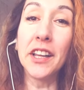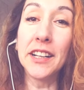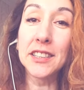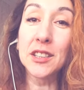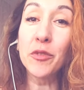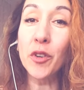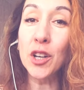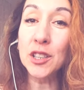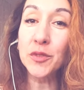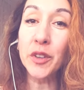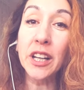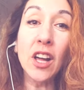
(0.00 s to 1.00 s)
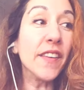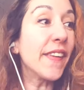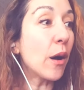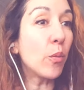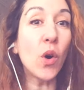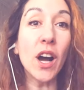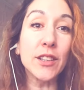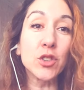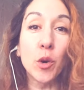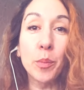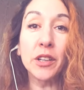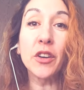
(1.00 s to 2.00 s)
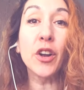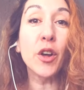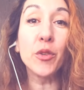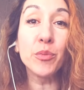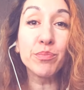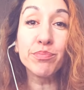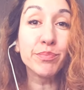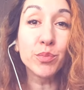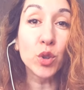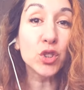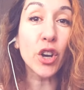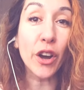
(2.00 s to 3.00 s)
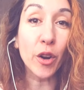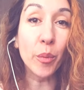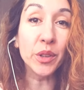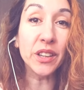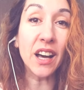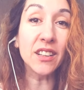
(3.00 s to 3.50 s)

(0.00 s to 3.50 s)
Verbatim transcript: That's the first thing. Like that white top, I don't know what's going on with that.